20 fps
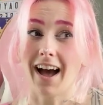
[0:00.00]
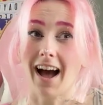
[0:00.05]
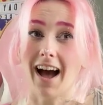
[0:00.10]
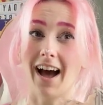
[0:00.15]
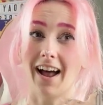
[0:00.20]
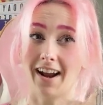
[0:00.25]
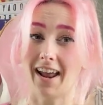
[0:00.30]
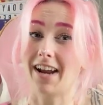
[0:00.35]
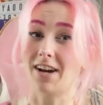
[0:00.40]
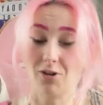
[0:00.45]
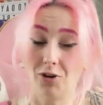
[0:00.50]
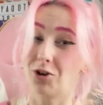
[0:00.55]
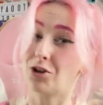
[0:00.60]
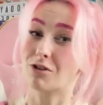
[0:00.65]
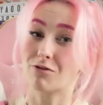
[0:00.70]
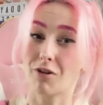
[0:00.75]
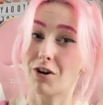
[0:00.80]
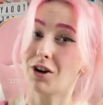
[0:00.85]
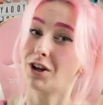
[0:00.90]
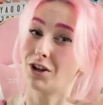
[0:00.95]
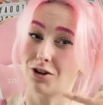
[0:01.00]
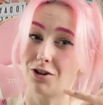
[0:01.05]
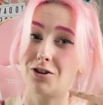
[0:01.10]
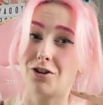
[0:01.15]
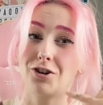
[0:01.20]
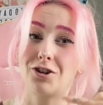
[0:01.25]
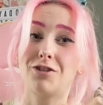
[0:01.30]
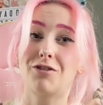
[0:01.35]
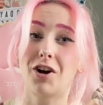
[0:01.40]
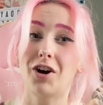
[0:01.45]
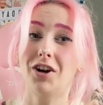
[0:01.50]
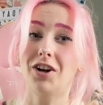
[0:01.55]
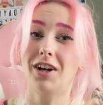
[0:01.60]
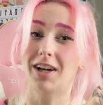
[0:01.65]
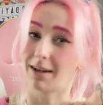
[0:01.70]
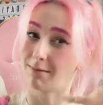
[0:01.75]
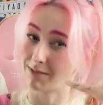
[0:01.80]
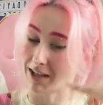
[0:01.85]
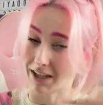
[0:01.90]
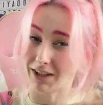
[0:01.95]
And I know you're wrong and you know you're wrong and
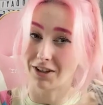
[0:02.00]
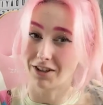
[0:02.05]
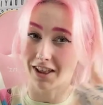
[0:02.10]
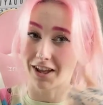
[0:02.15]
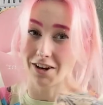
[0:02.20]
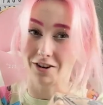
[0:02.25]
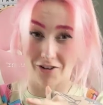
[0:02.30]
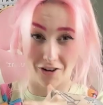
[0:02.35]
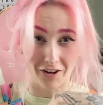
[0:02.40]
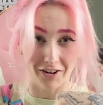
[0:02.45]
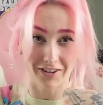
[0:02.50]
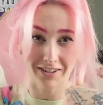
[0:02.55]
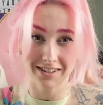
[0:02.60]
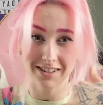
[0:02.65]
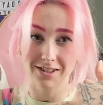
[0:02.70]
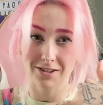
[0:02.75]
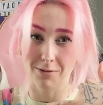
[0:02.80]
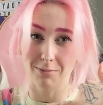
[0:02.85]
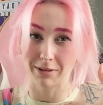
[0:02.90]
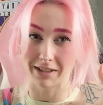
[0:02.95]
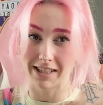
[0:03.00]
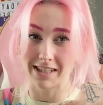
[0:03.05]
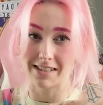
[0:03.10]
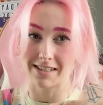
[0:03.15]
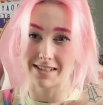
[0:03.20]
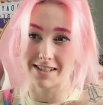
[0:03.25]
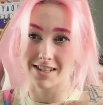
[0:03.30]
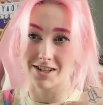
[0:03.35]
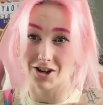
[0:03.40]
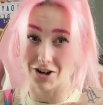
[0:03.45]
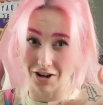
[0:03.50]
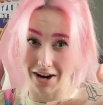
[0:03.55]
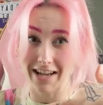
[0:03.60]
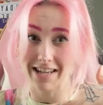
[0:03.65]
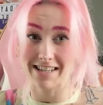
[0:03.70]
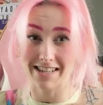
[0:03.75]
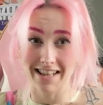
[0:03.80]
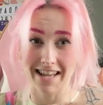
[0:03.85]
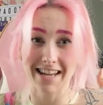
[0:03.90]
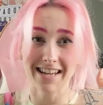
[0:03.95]
I'm telling you that you're wrong, so please
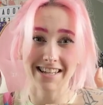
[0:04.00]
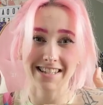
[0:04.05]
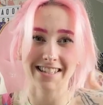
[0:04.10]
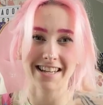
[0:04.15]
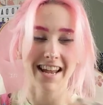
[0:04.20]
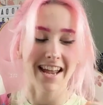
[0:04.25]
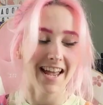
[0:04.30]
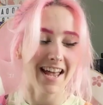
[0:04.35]
correct this.